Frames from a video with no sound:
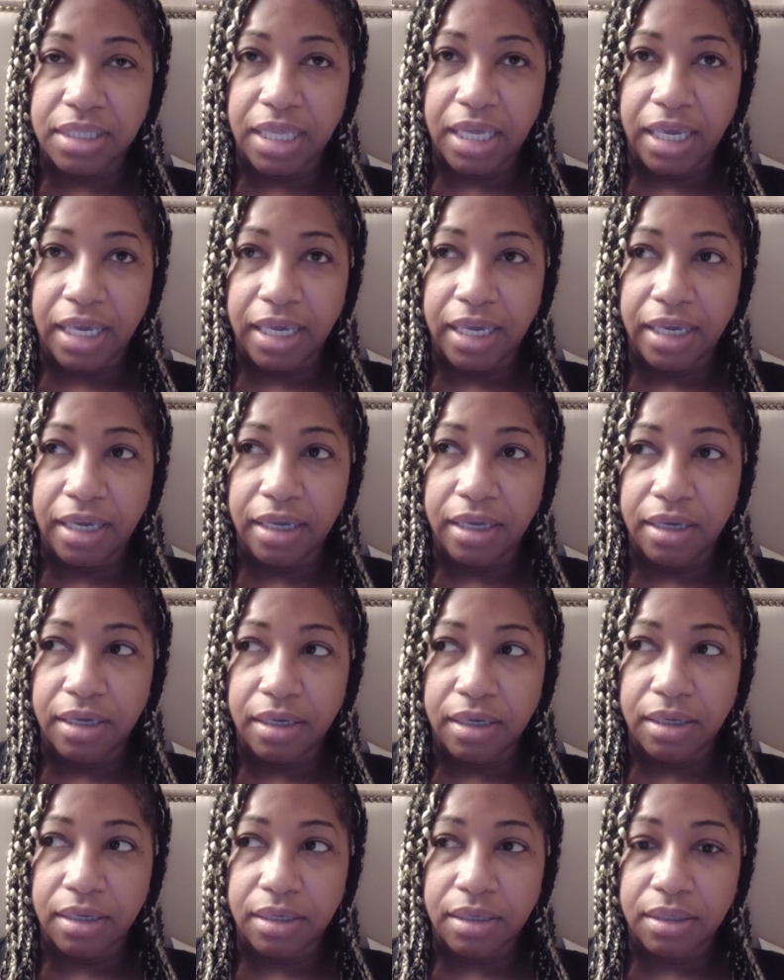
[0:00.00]
they
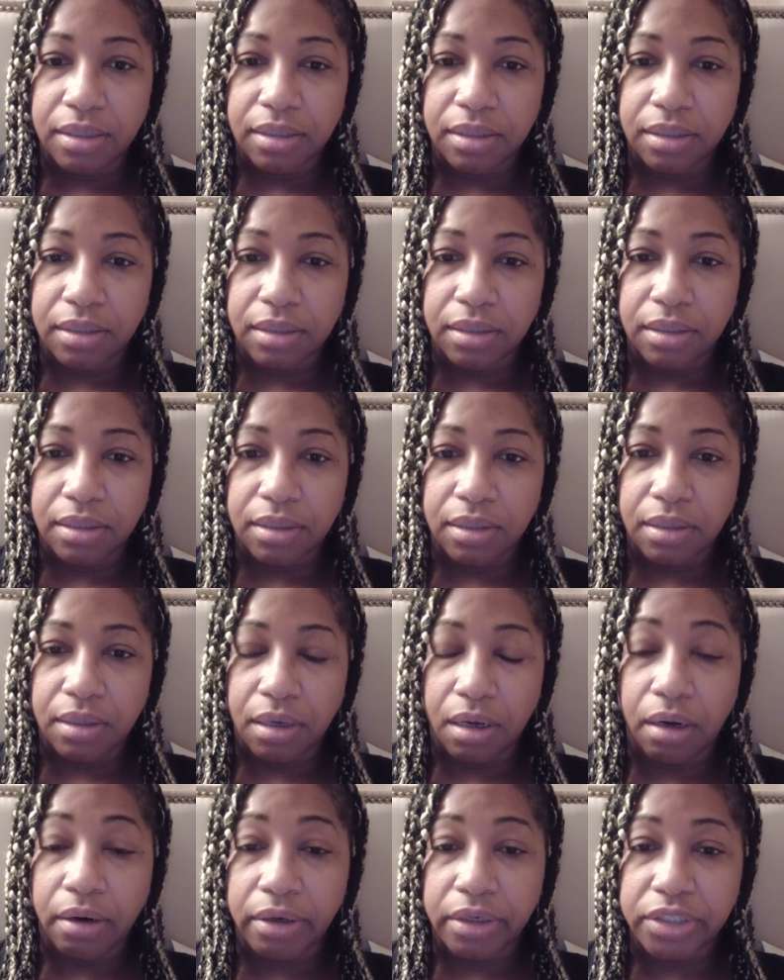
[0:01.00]

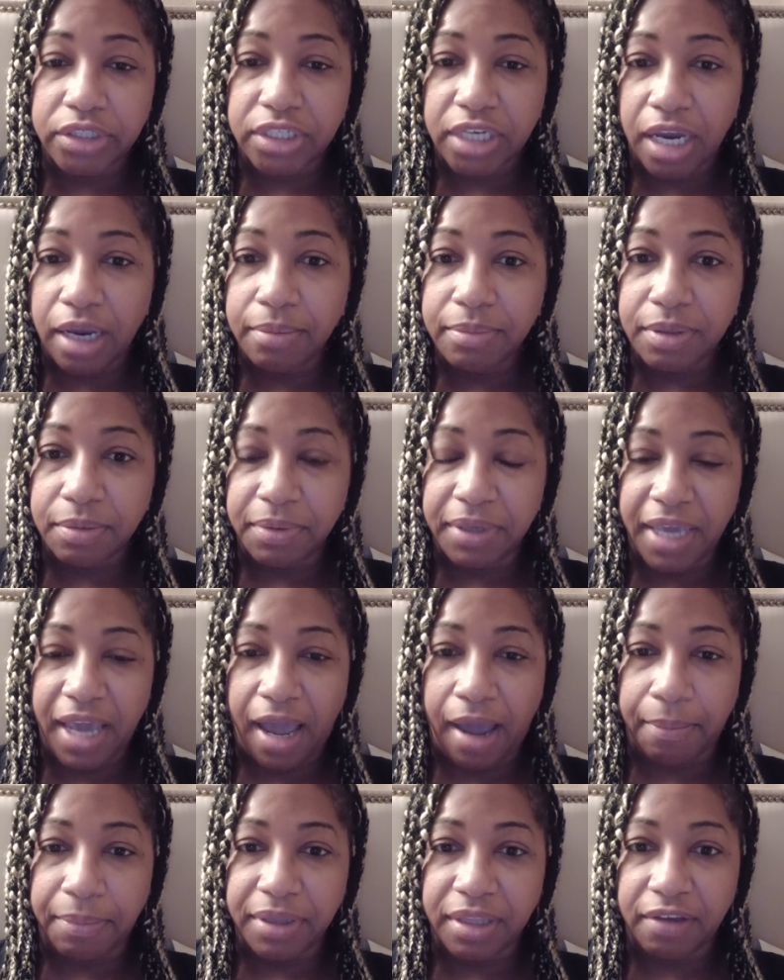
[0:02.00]
are ashamed to be
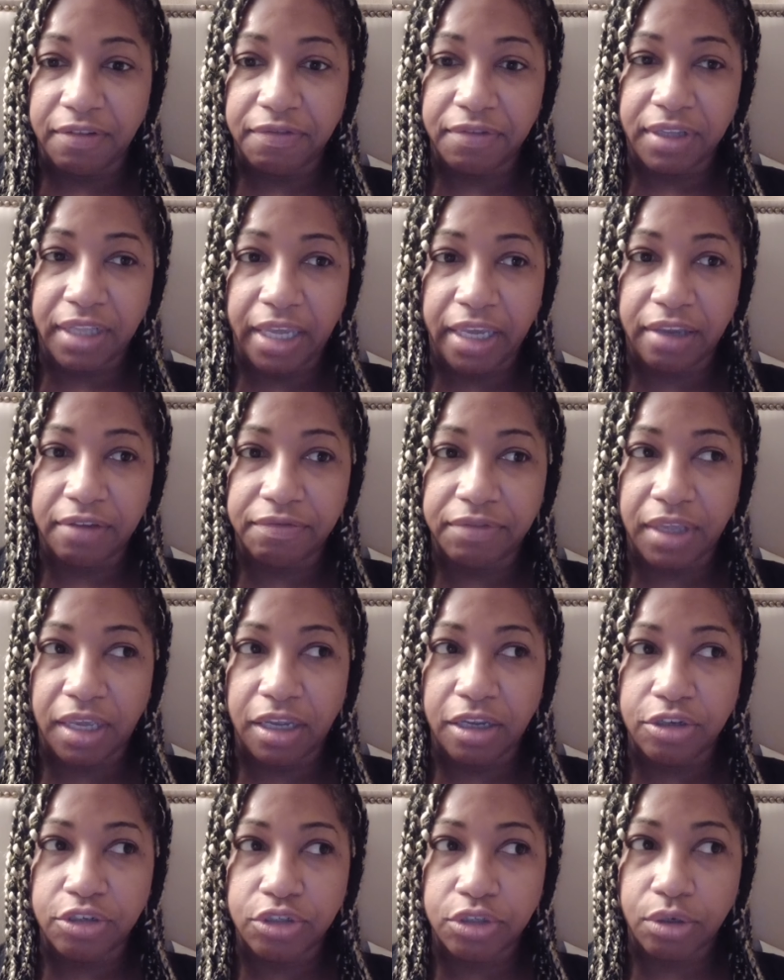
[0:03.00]
happy. They feel like if
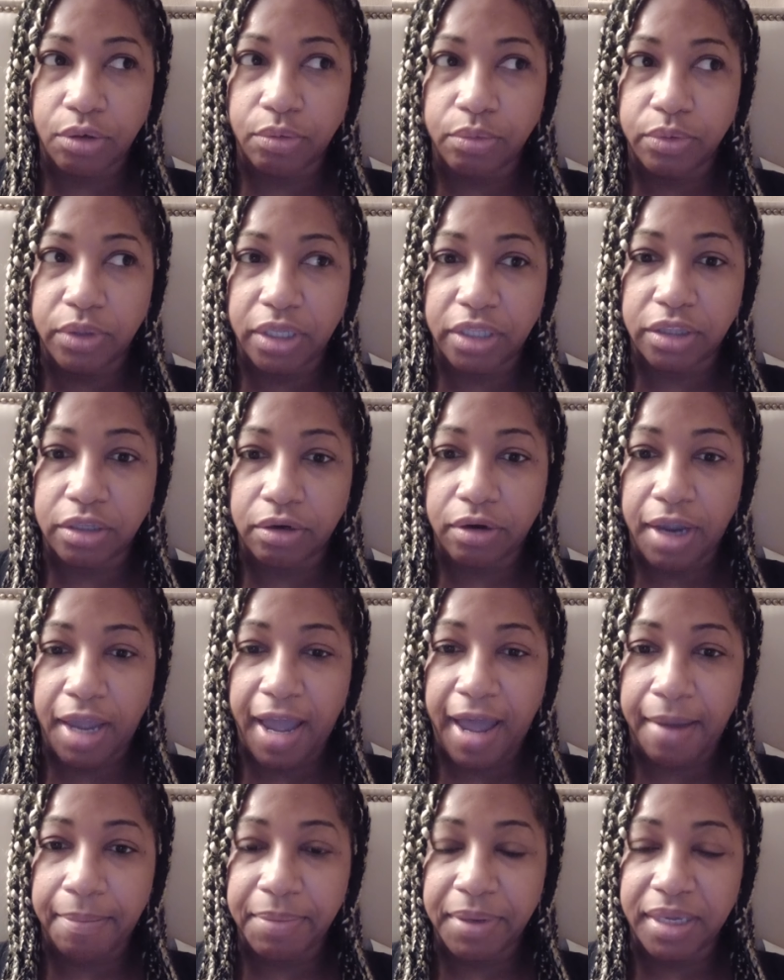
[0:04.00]
they show that they're
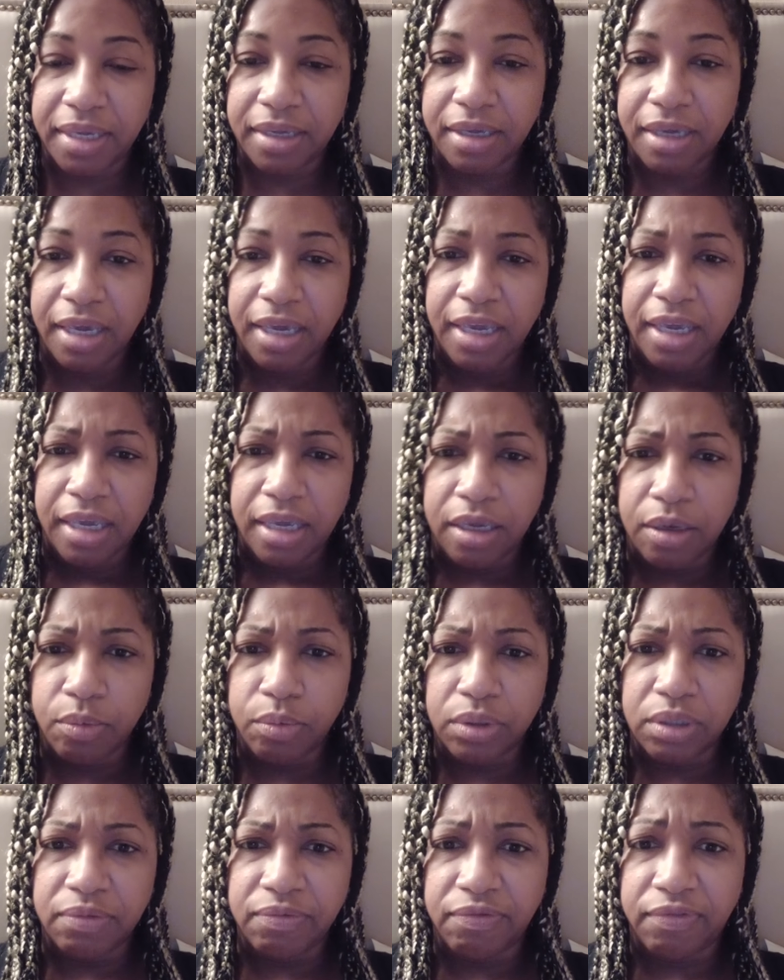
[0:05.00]
happy, it
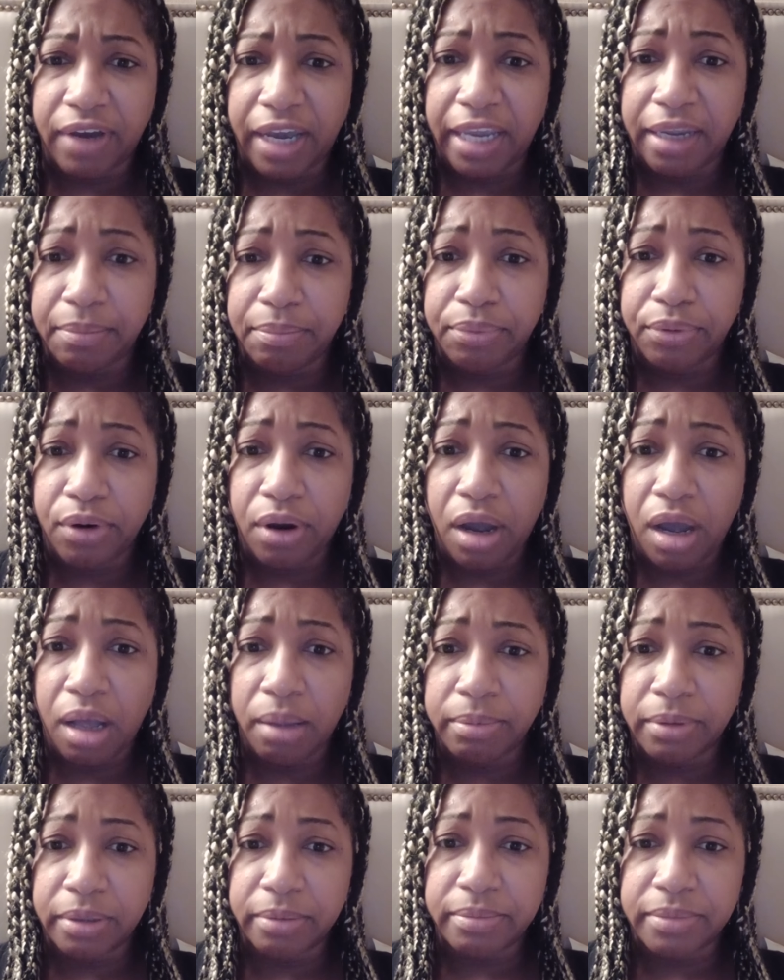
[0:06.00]
will invite
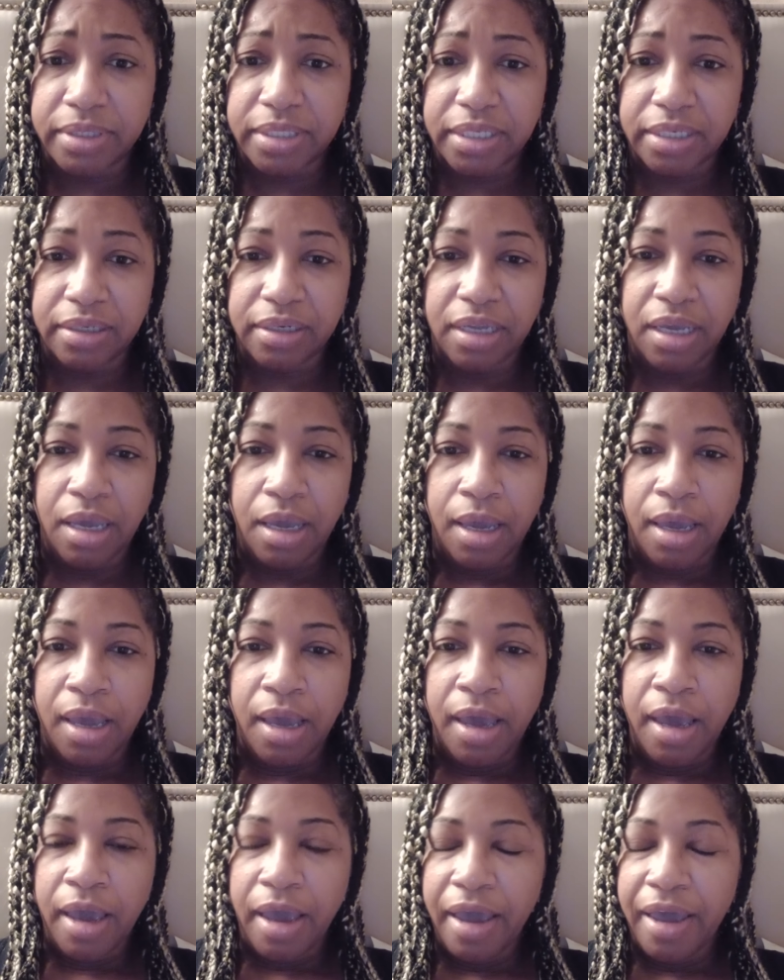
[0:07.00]
problems. And
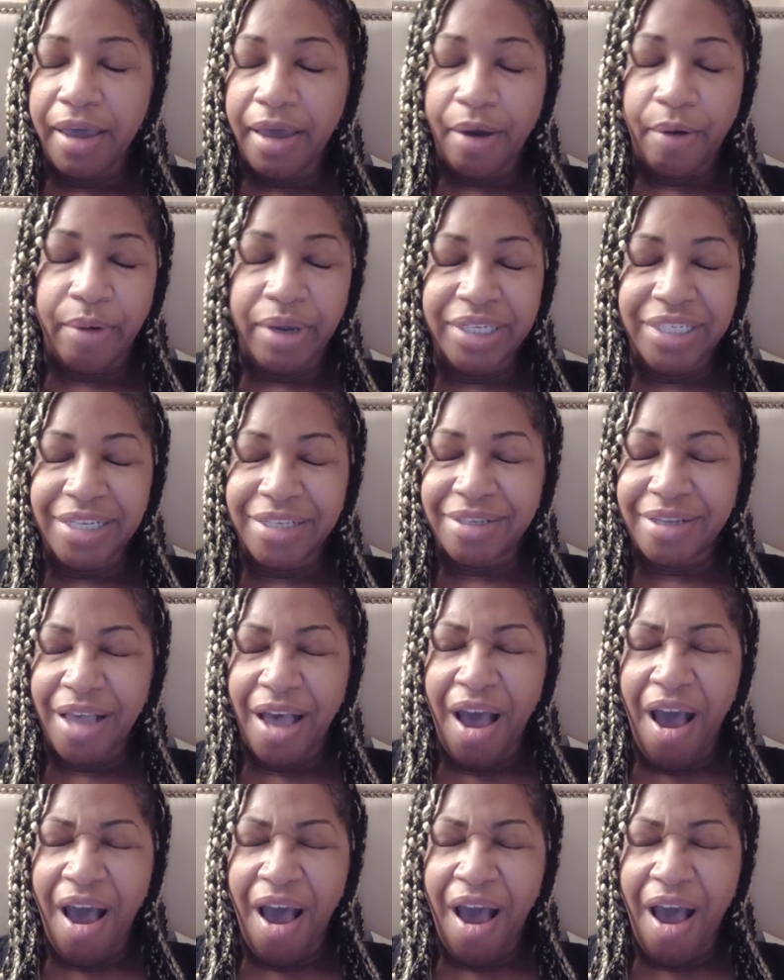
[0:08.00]
we just,